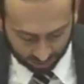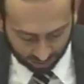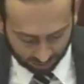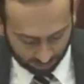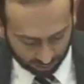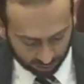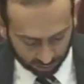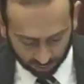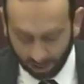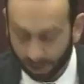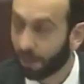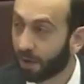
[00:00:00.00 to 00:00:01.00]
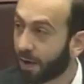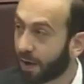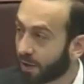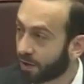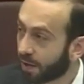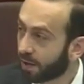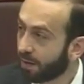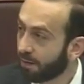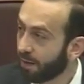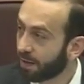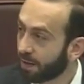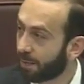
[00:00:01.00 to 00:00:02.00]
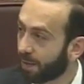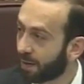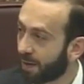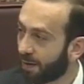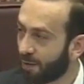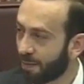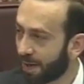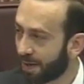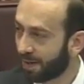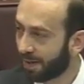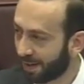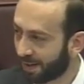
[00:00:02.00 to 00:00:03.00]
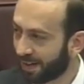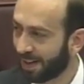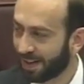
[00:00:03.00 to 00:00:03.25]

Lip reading: candidate of the Financial Monetary